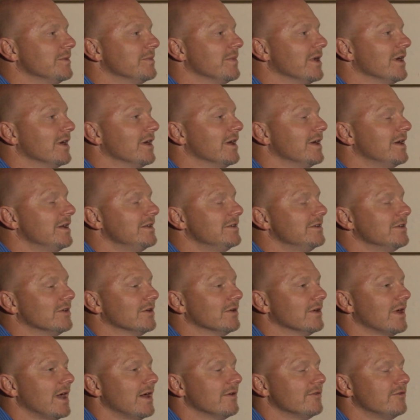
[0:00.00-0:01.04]
get married, you
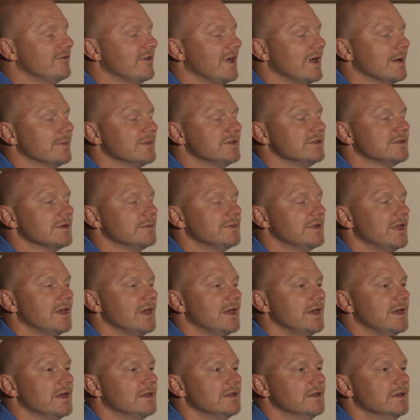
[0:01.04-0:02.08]
know, have a family
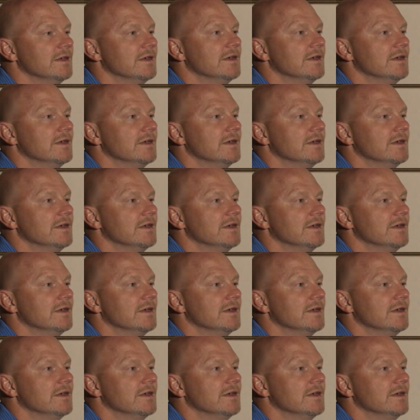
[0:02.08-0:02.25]
someday. And